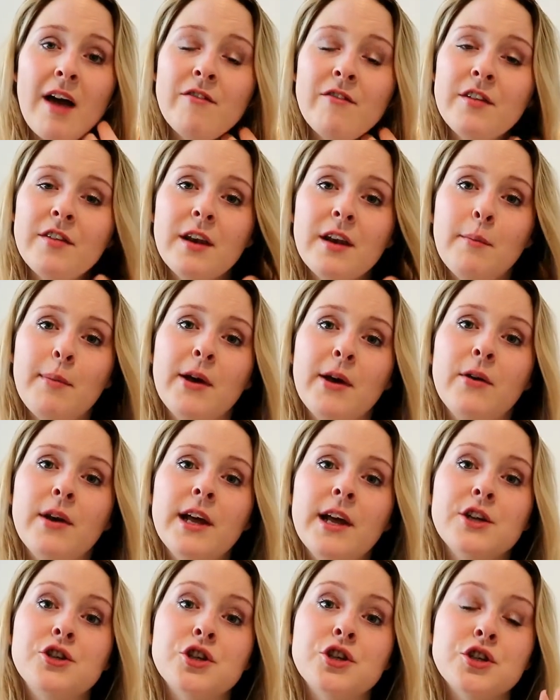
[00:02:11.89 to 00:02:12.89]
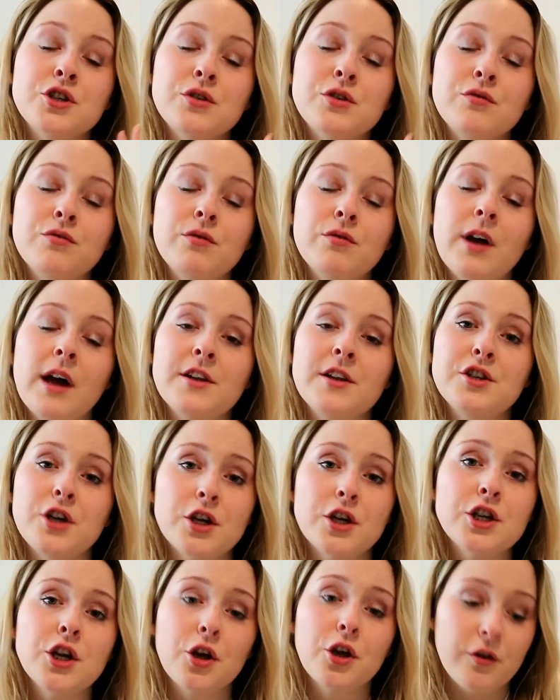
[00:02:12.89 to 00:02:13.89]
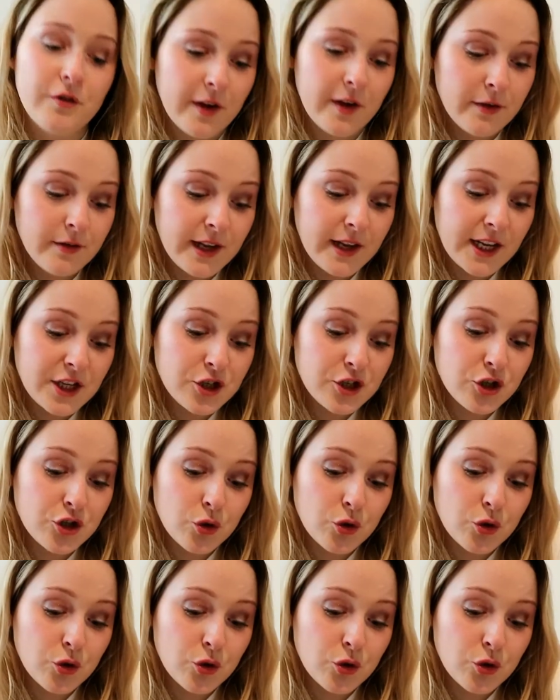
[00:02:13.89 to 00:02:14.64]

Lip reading: everything about it is just such a good foundation.